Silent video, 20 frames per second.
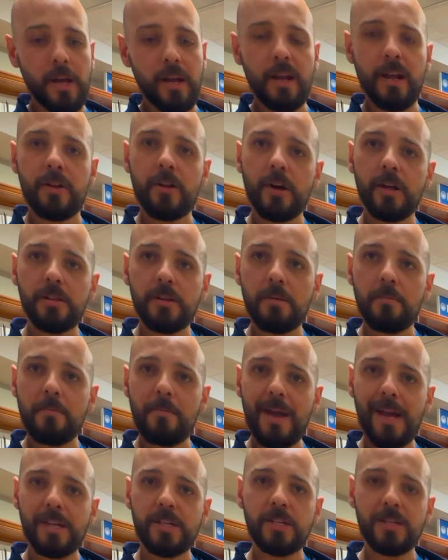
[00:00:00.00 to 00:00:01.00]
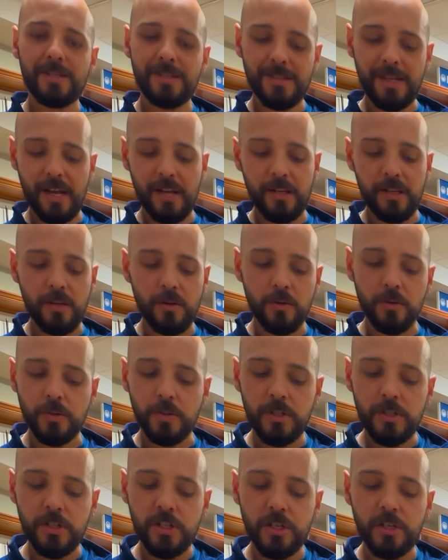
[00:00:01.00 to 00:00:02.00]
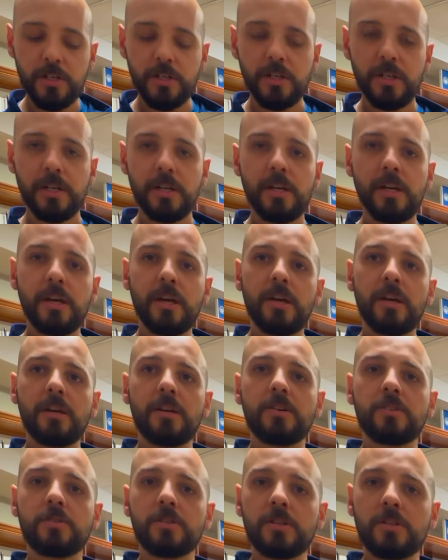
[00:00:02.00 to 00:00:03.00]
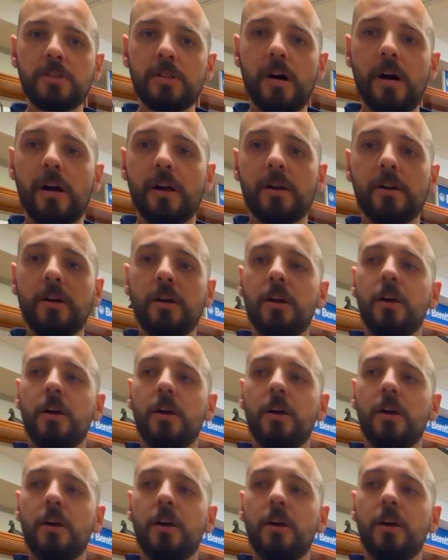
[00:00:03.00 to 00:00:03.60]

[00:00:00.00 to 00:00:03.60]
and another matching set that goes internally into the stock.